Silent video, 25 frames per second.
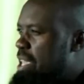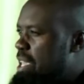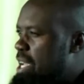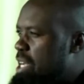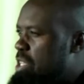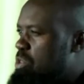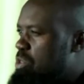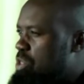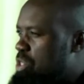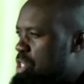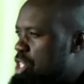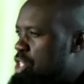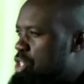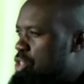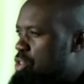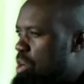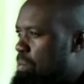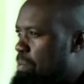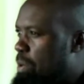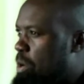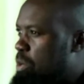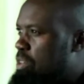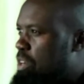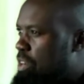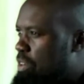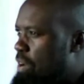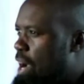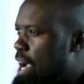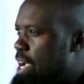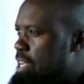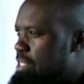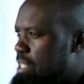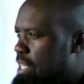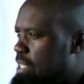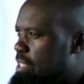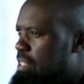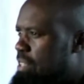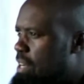to teach you about Christ
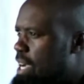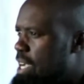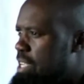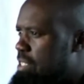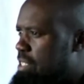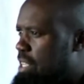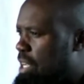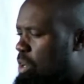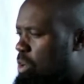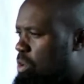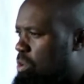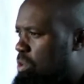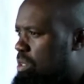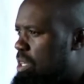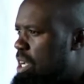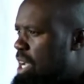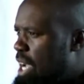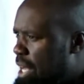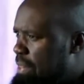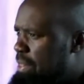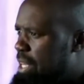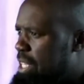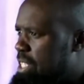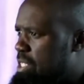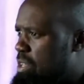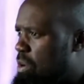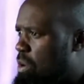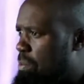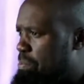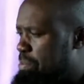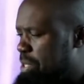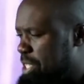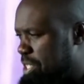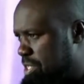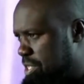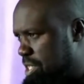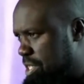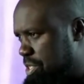and Christ alone. And that's our
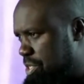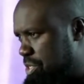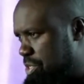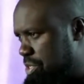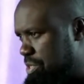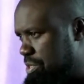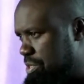business.